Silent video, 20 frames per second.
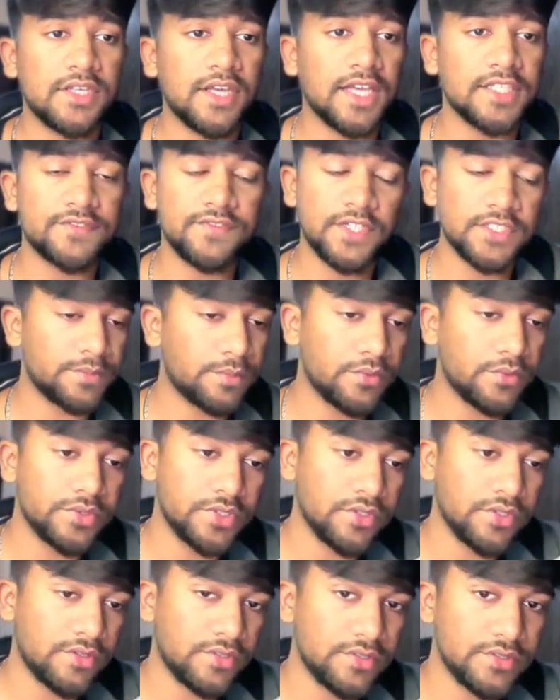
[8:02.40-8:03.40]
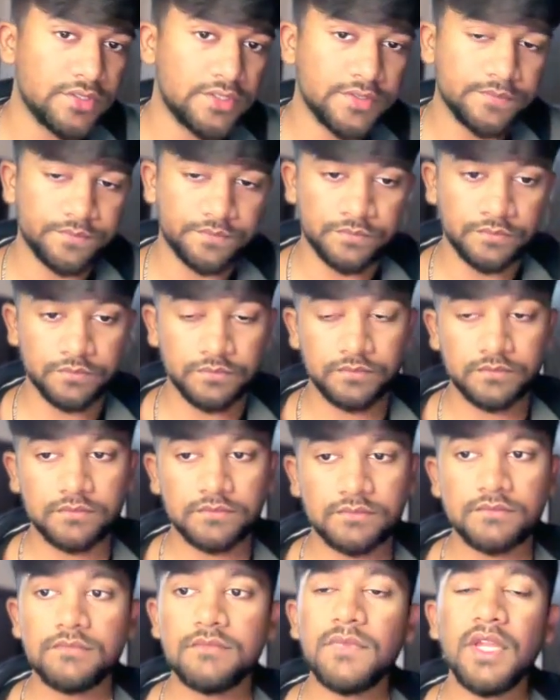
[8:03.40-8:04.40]
as well as pros and cons.
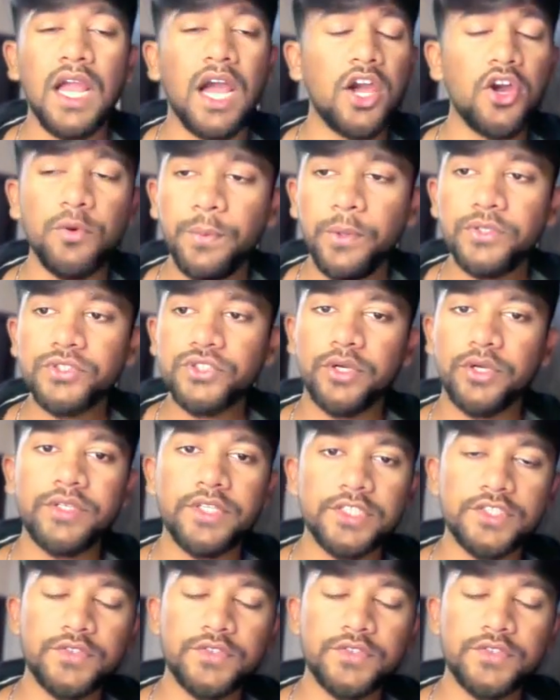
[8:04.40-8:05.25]
I hope you enjoyed this